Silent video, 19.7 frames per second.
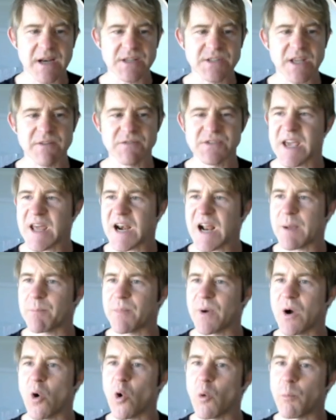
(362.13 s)
is they've set up
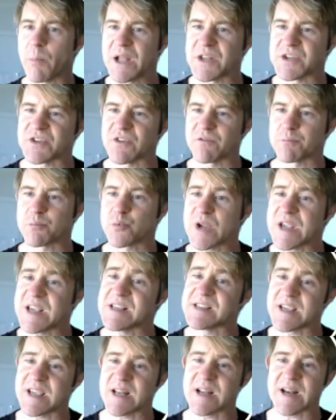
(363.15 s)
a whole bunch of
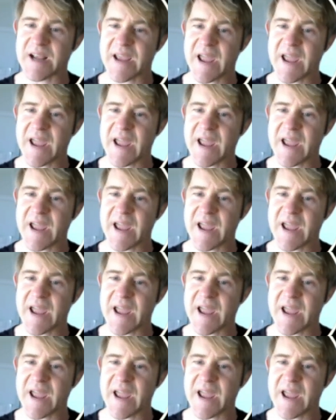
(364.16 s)
pre-seeded